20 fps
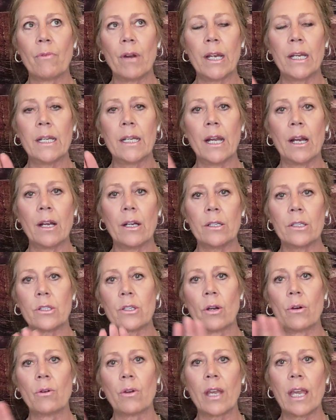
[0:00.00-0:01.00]
right there.
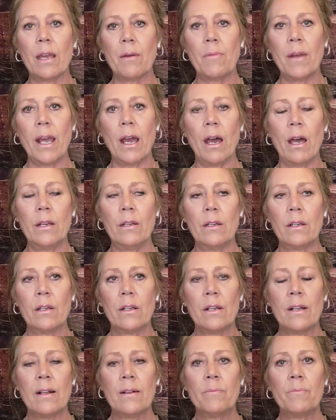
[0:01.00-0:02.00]
Don't get mad,
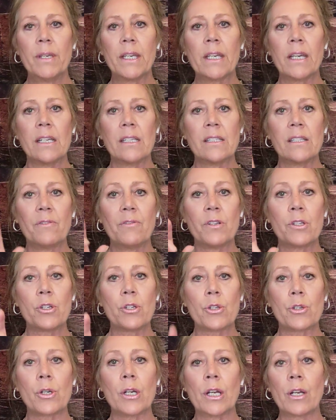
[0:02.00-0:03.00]
because if it's
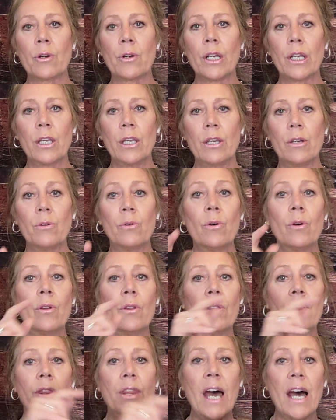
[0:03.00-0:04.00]
triggering you,
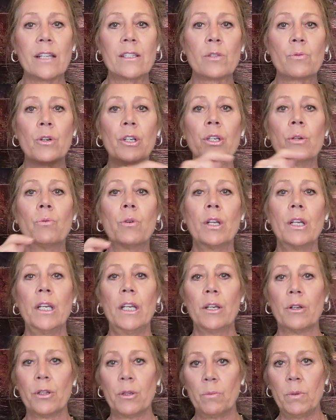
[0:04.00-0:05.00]
that's where you want to
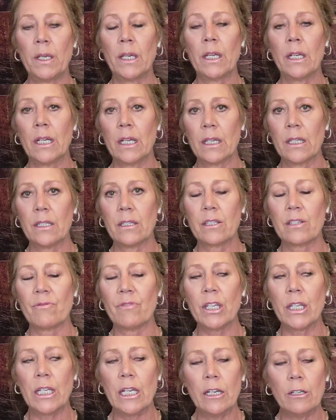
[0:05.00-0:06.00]
hear the beginning of this
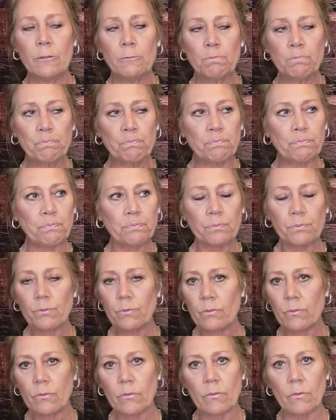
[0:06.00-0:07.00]
video.
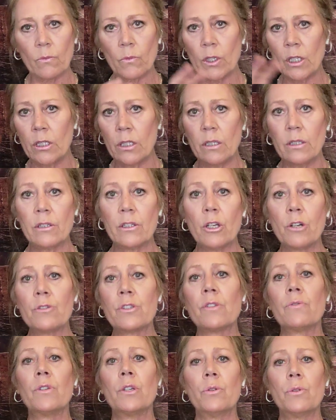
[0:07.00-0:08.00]

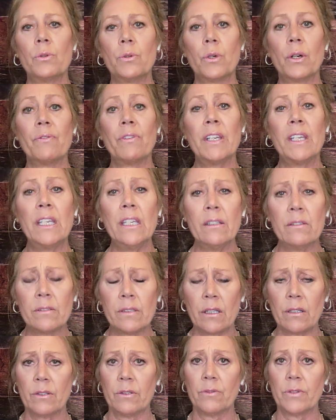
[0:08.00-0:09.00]
Those of you who have
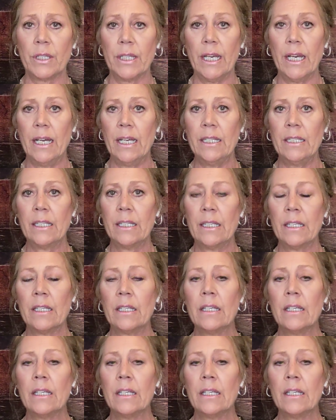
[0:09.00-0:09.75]
healed over that,